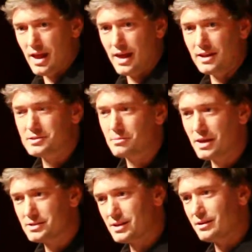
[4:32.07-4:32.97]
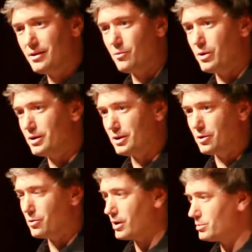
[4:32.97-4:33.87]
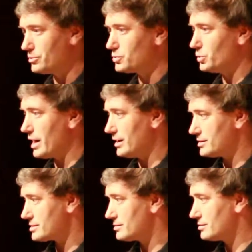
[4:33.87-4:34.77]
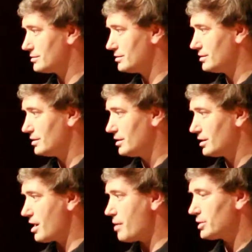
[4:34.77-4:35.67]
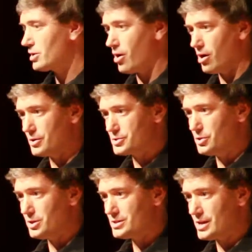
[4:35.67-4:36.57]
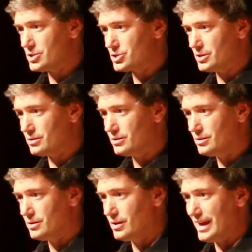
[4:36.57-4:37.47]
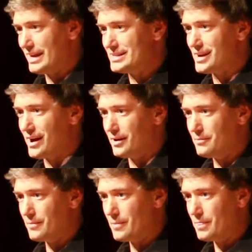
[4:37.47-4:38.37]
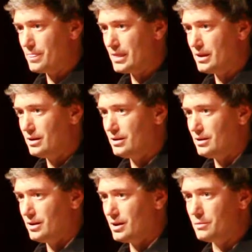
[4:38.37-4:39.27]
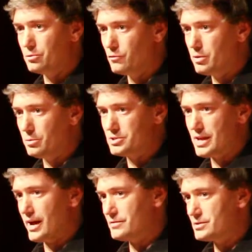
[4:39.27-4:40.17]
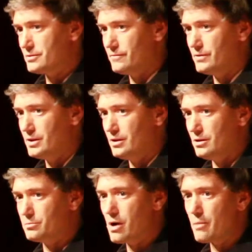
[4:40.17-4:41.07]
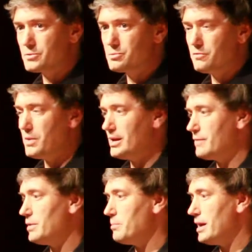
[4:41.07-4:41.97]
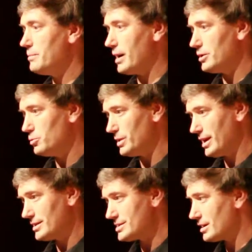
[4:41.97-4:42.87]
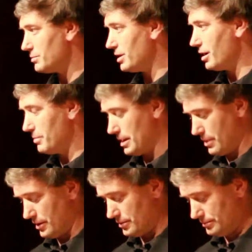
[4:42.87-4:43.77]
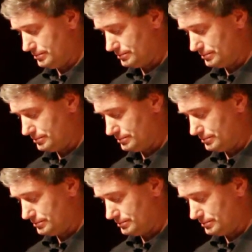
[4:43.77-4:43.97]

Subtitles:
And it's amazing what an incredible tool that is. Common cause, good intention, and time can improve people's lives. The problems we've made have been made by human hands. They can be unmade by them.